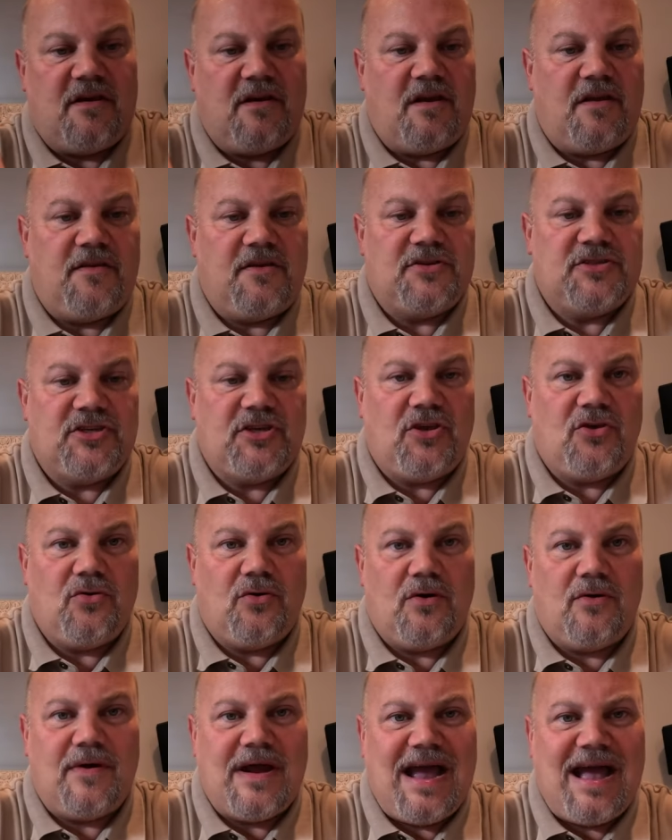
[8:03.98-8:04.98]
it another
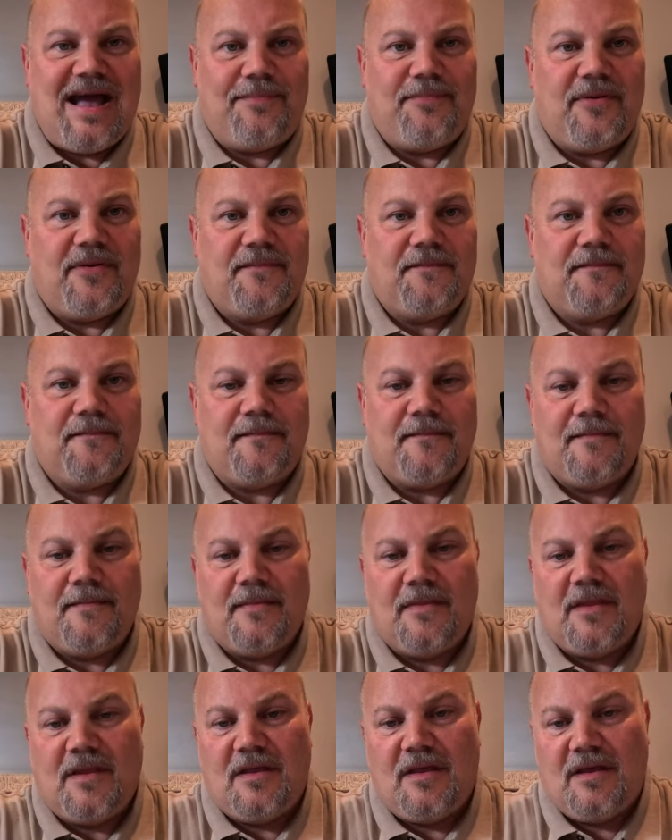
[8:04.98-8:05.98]
secure wrap.
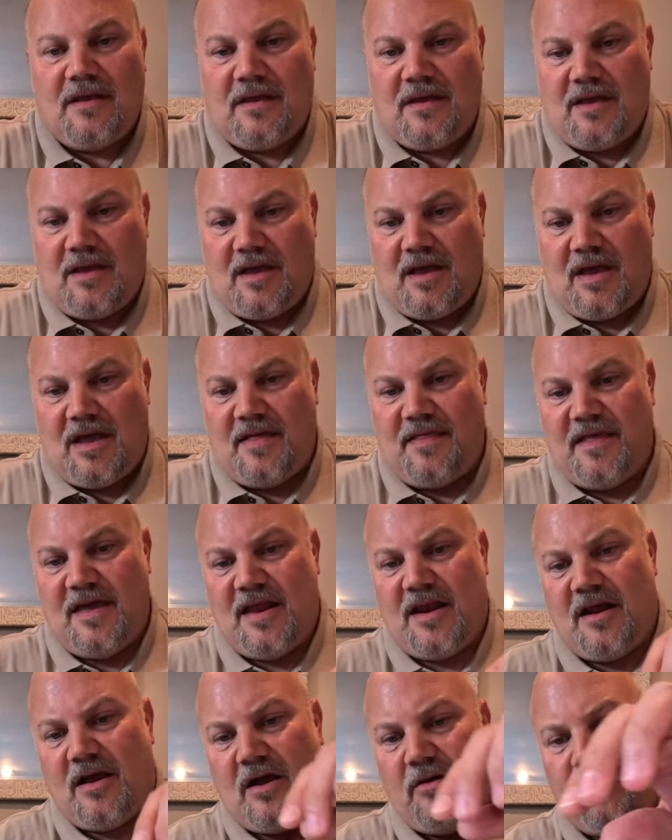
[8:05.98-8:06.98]
And then